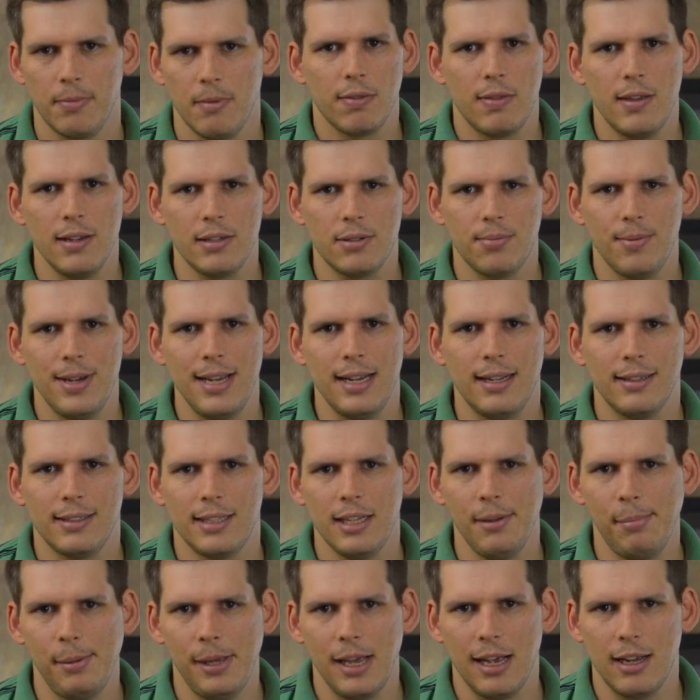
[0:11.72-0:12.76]
This week,
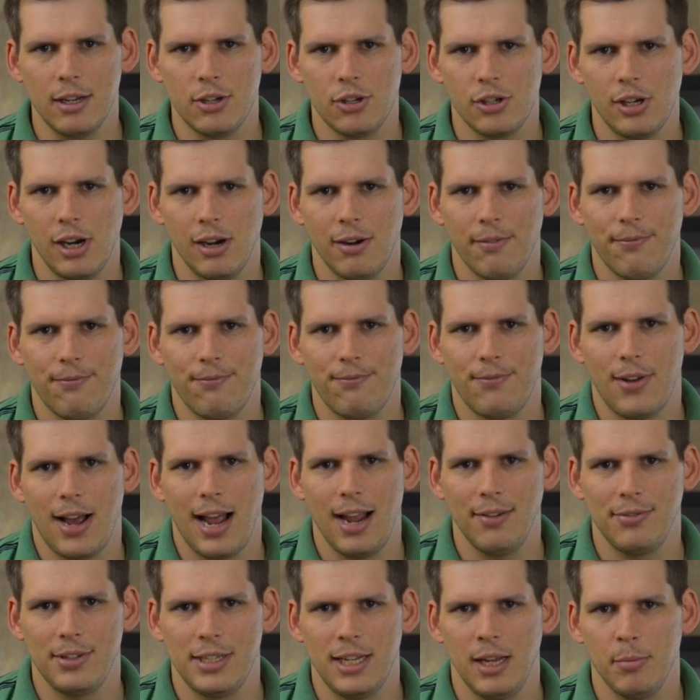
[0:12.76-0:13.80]
DPS shared
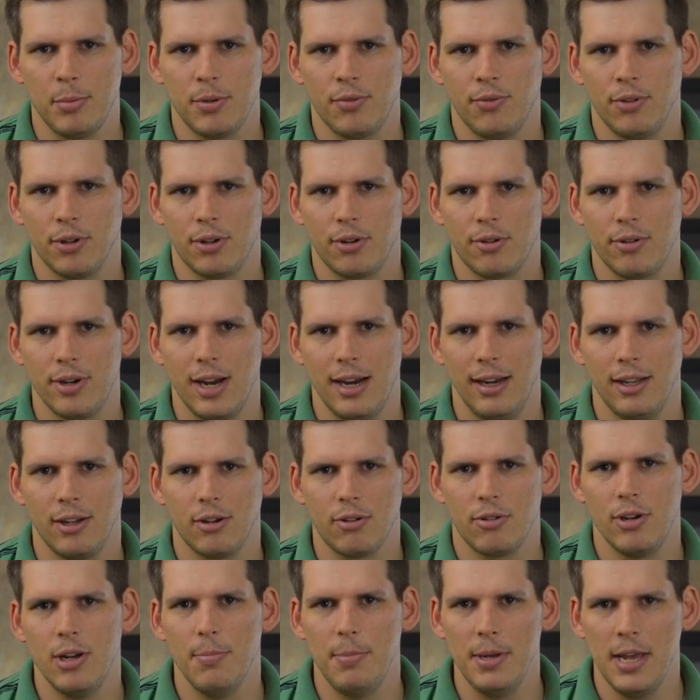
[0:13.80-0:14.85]
5 tips for creating
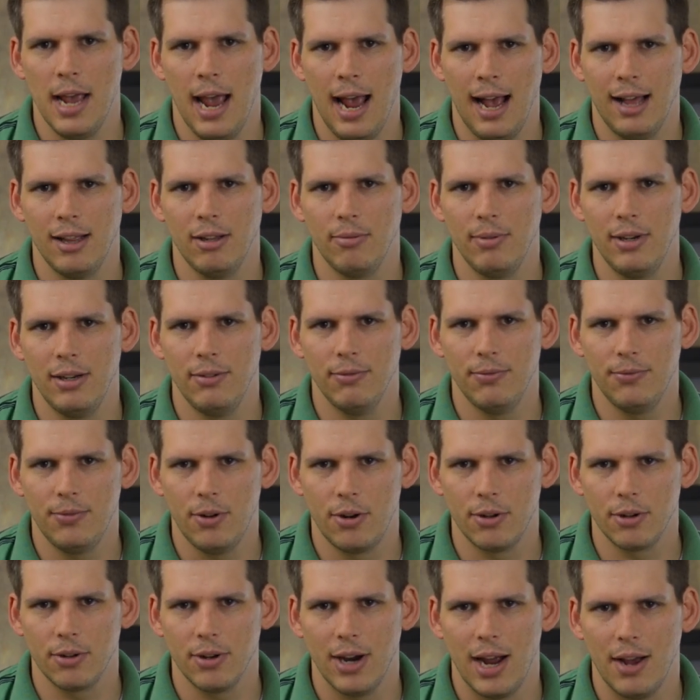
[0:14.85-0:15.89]
creepy Halloween
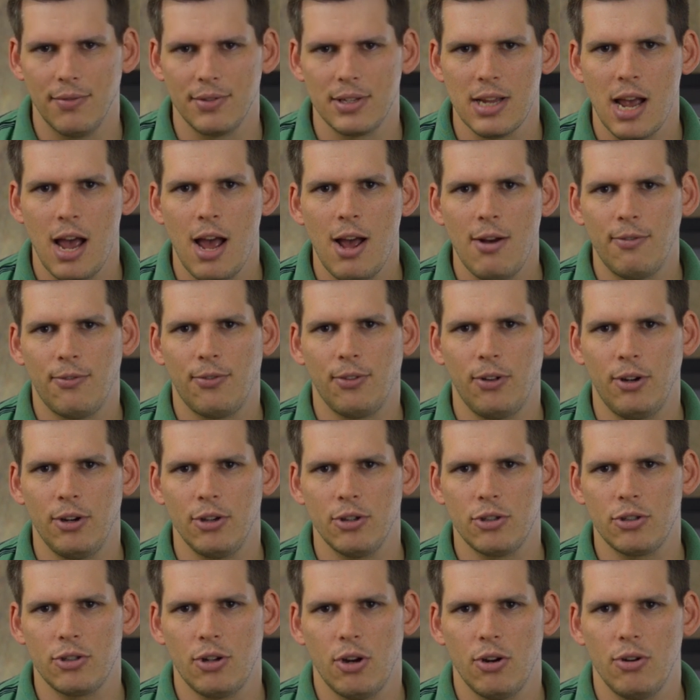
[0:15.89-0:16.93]
photographs.
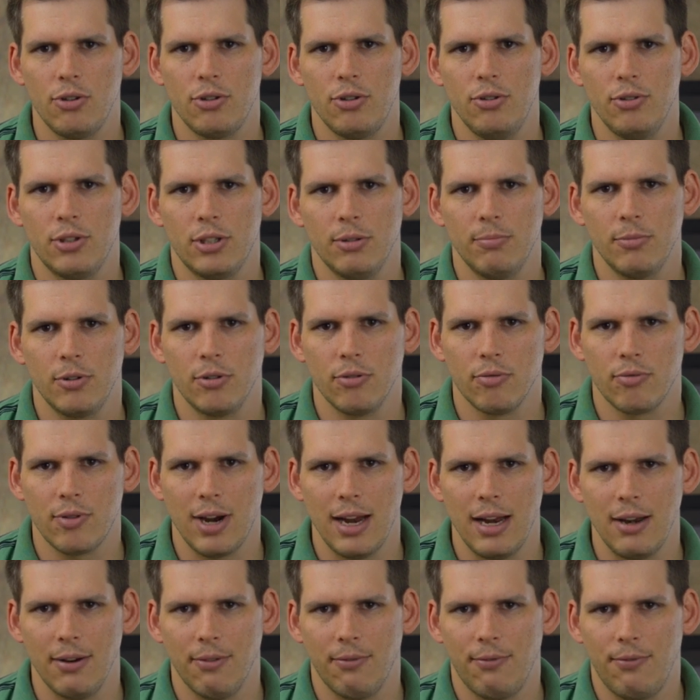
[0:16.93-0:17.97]
Florence shows you some
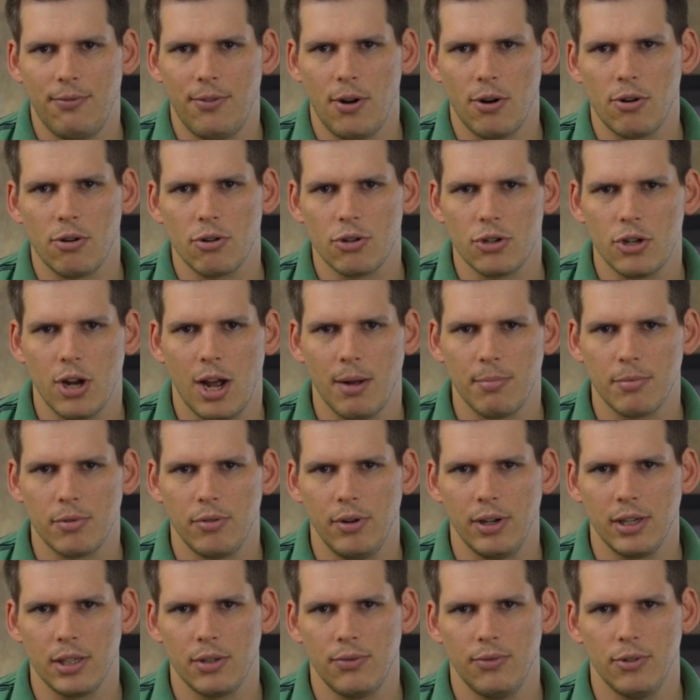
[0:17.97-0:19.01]
great Photoshop
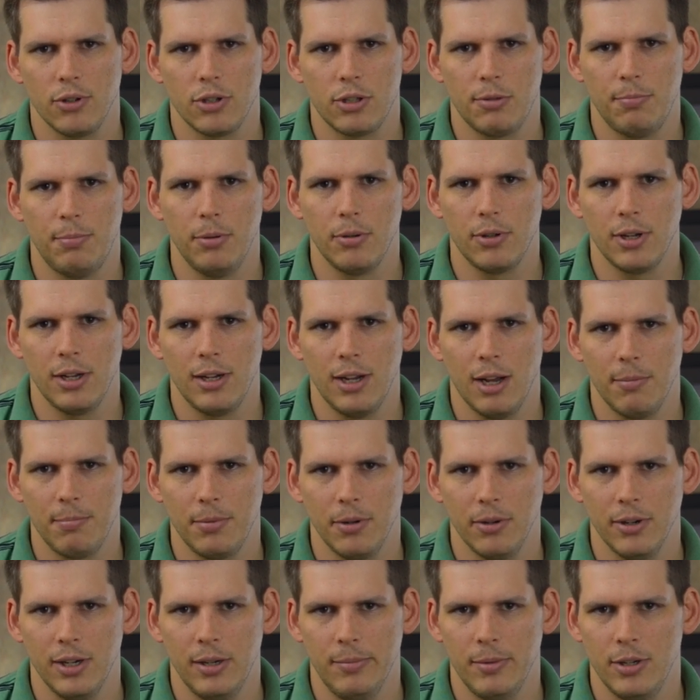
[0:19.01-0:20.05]
tricks for spooking up
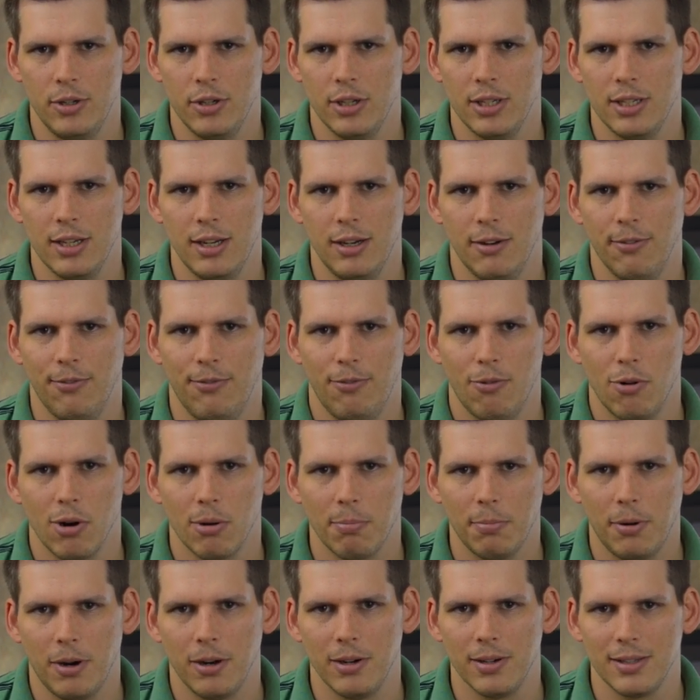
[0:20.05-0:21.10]
your images in a
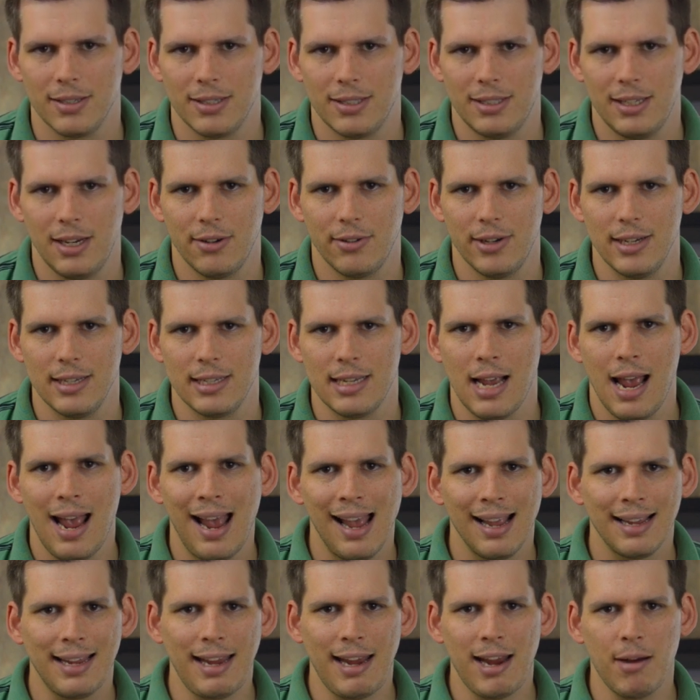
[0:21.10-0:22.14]
4-part series.
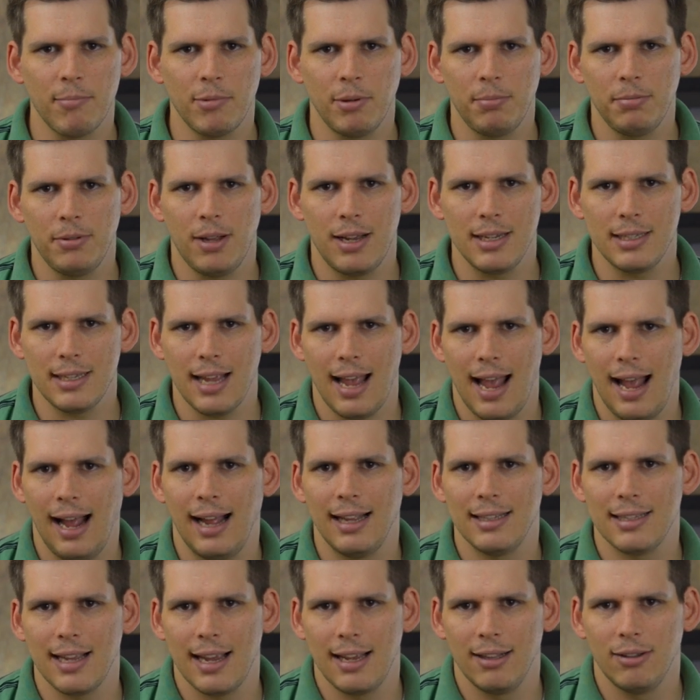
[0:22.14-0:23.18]
Camera Plus
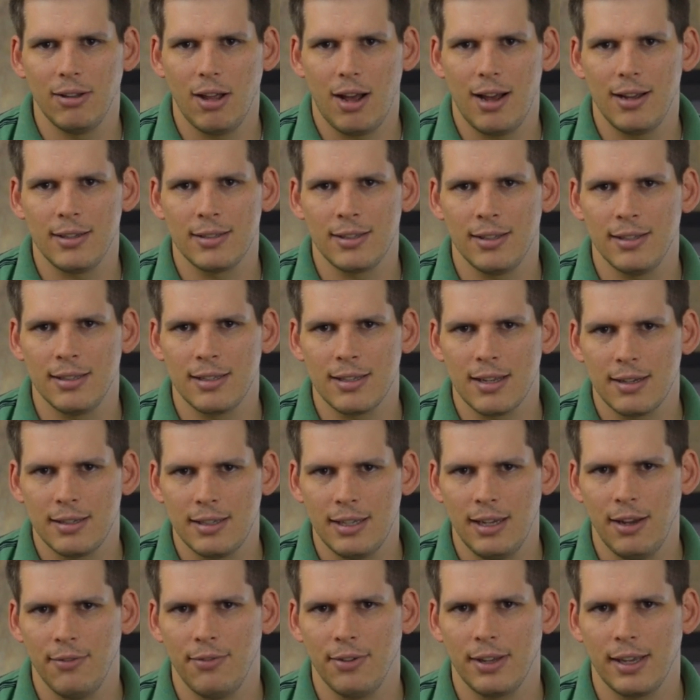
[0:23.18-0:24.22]
adds a lossless
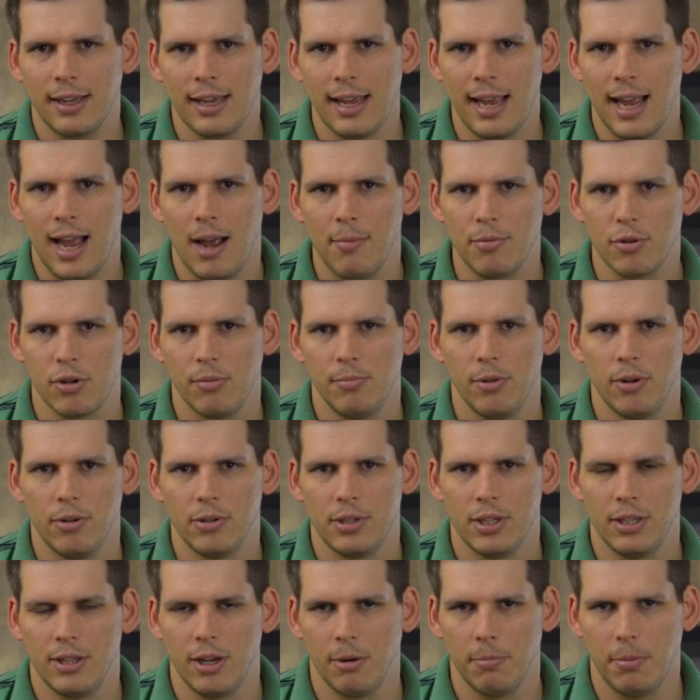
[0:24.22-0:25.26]
TIFF capture mode
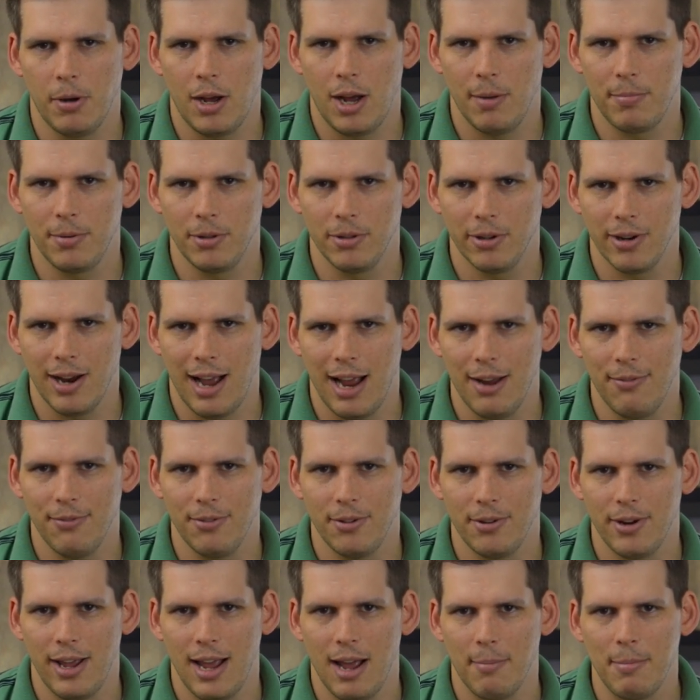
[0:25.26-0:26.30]
to their popular
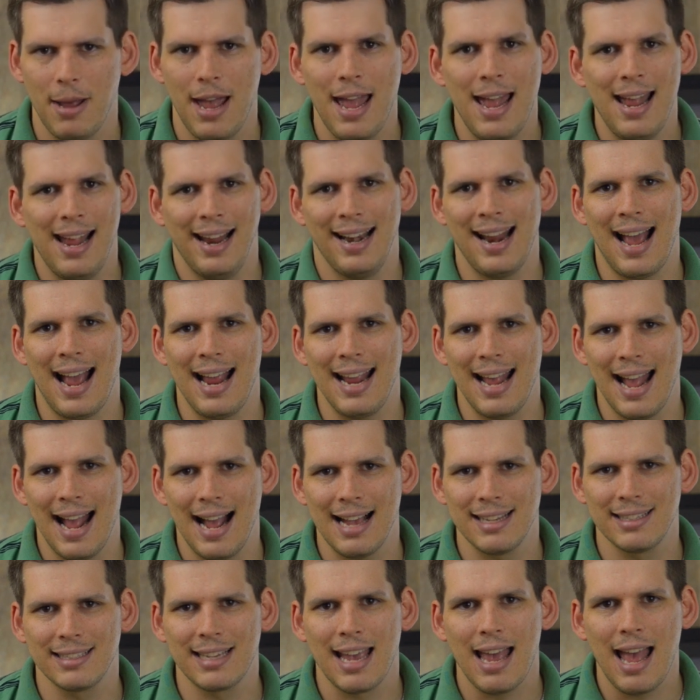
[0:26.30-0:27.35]
iPhone app, and I
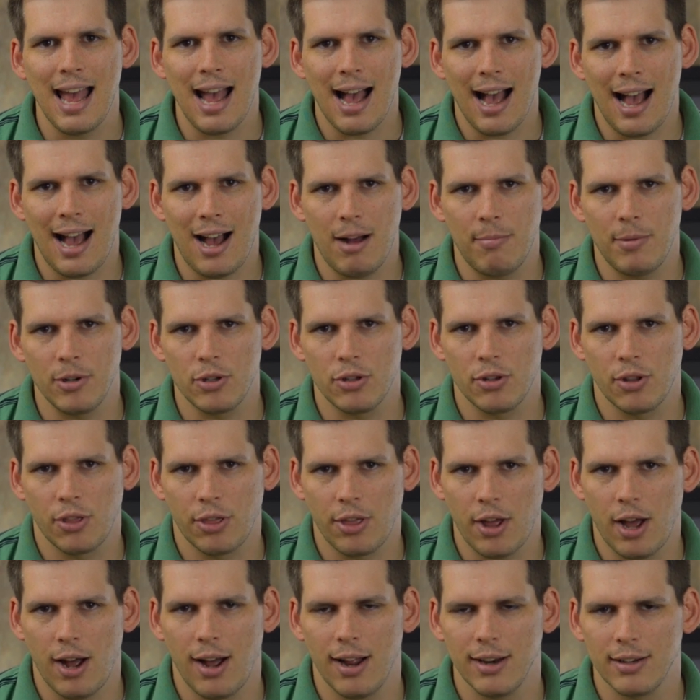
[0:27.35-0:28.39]
ask, how much
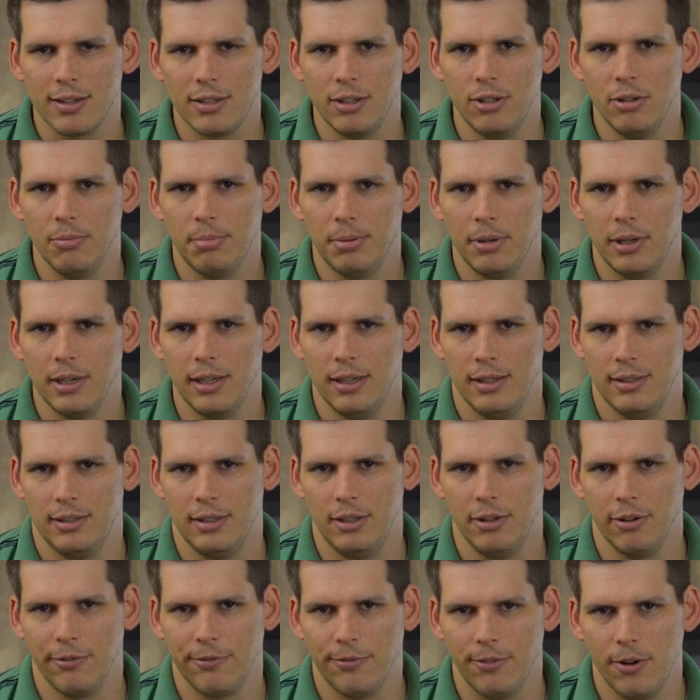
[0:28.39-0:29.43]
thought do you put
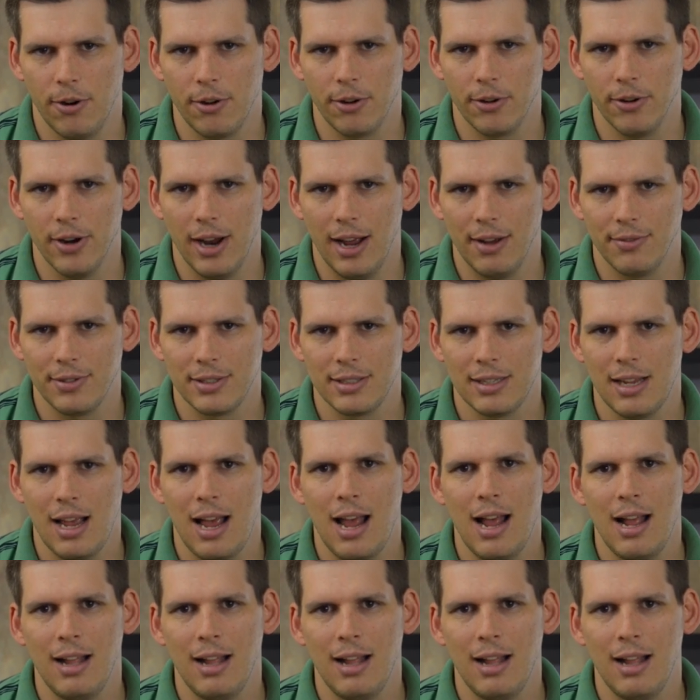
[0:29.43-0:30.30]
into your photographs?